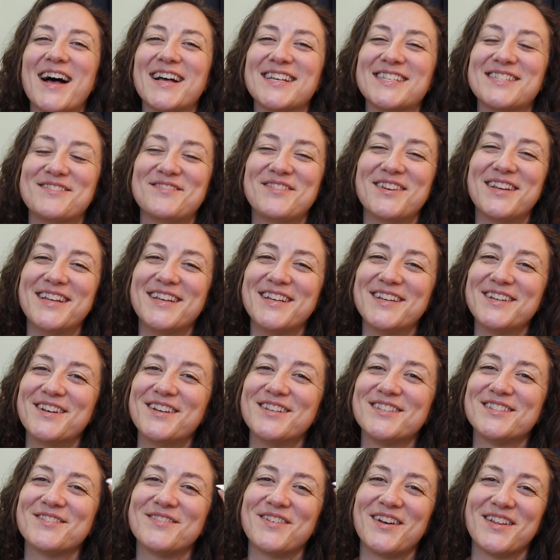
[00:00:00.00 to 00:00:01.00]
past
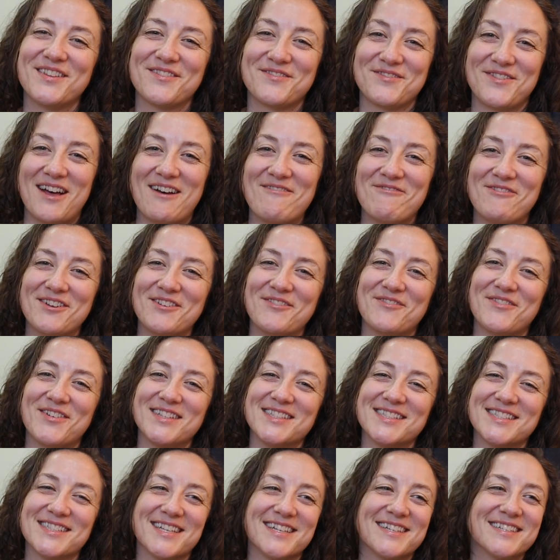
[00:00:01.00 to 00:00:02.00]
videos about the
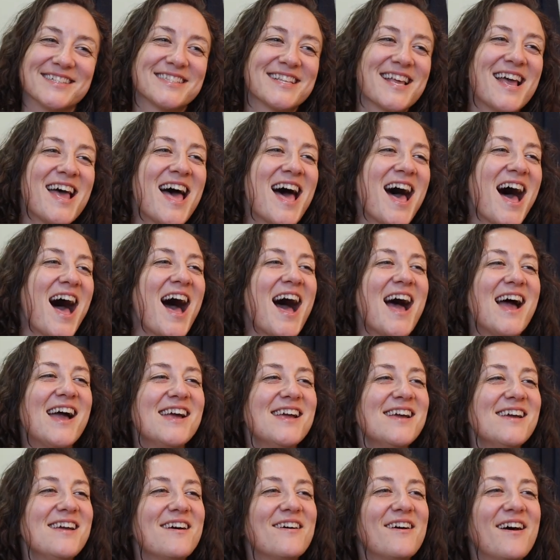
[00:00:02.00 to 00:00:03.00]
Fun sales,
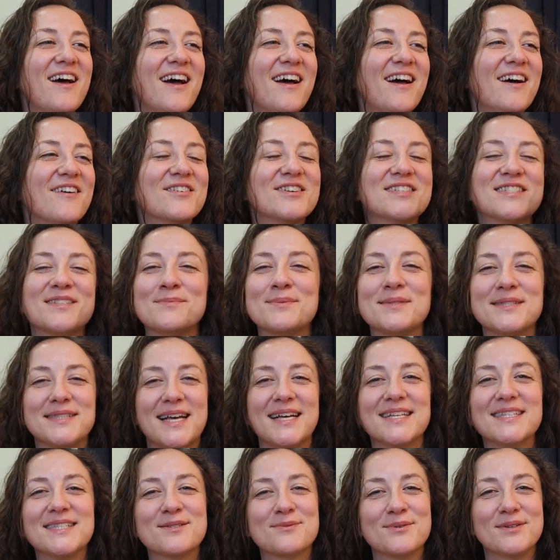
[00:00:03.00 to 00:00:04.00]
I was
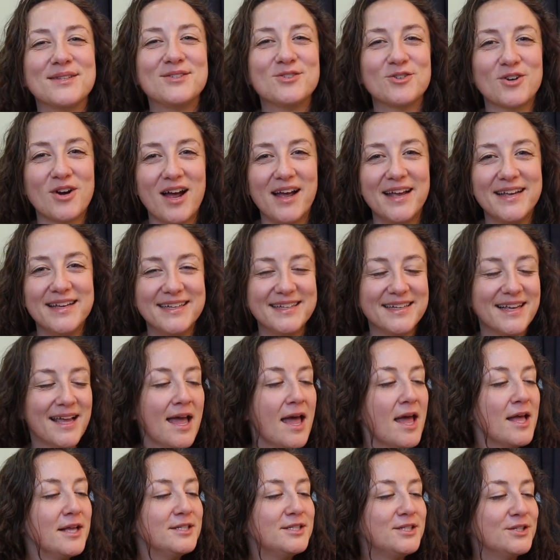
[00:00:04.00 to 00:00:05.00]
obsessed with trying
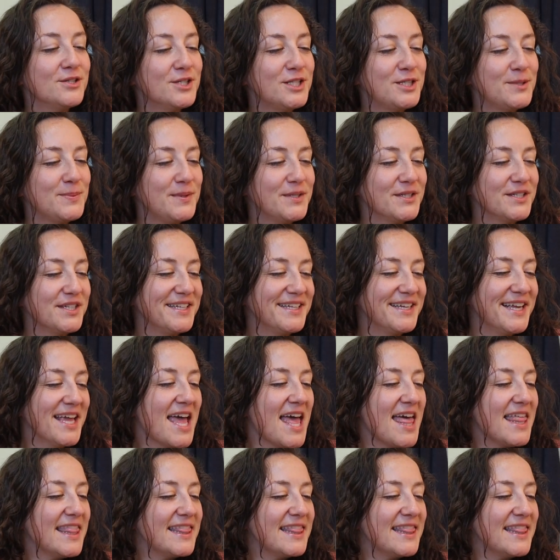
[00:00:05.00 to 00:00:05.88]
Juice Beauty.